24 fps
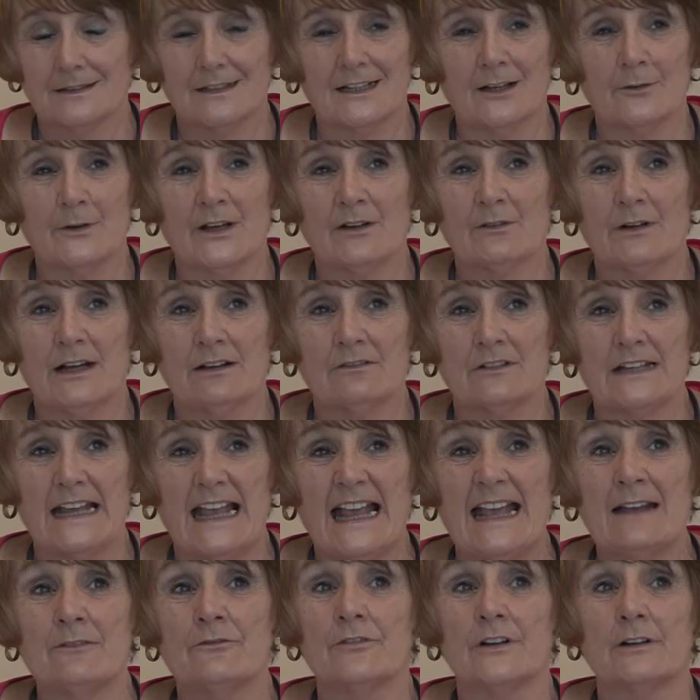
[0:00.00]
going round
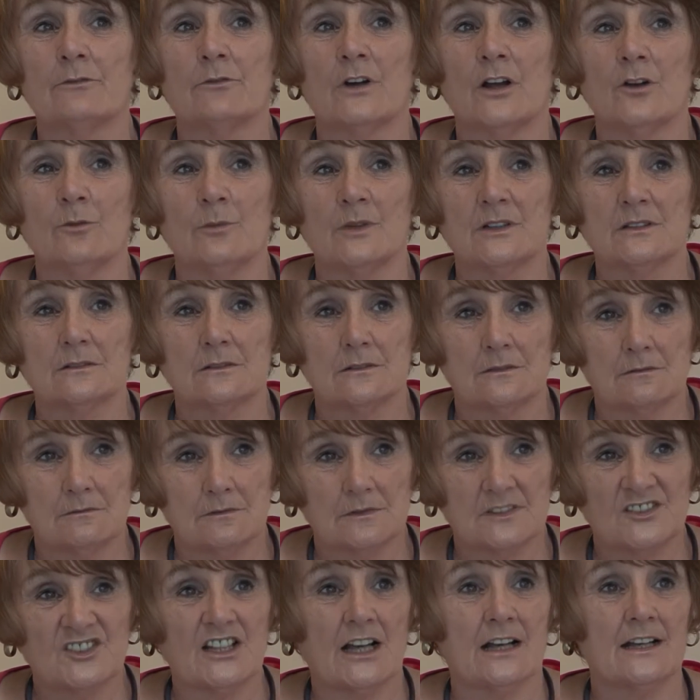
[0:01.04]
every Roman
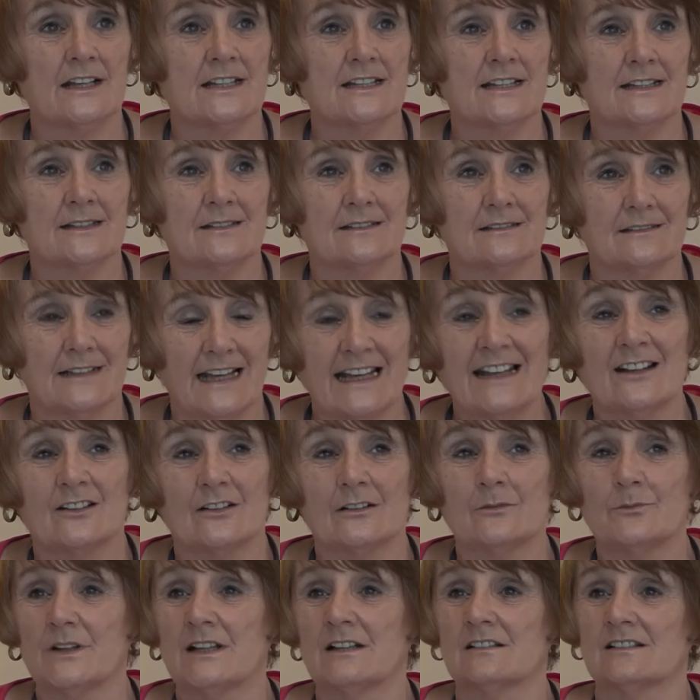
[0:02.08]
site in
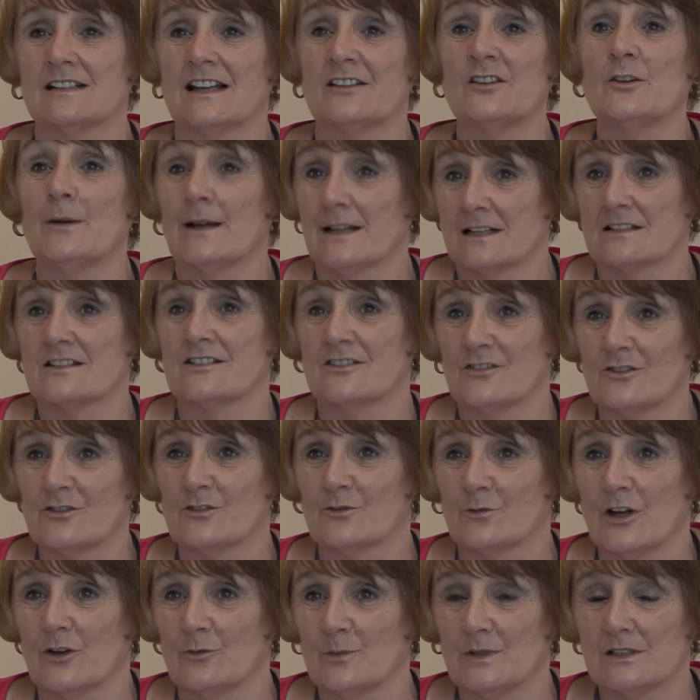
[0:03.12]
England because I knew I had to do
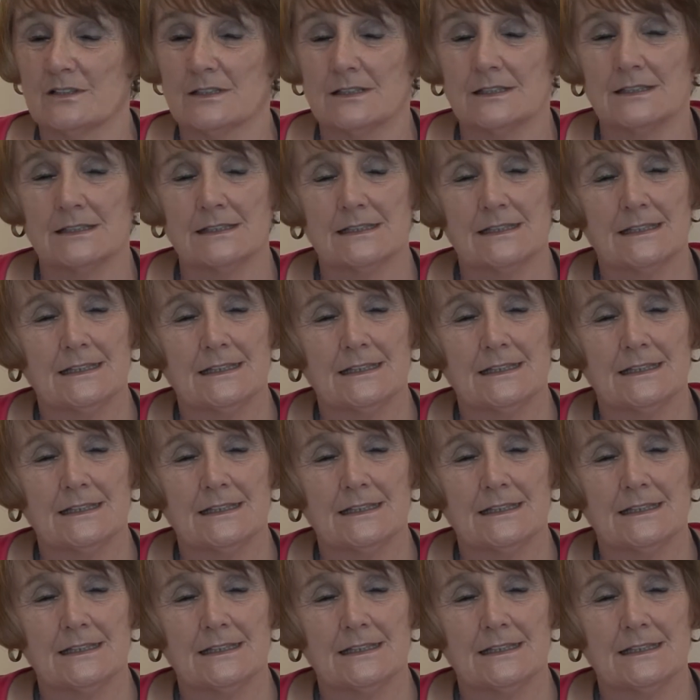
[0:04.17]
the Romans.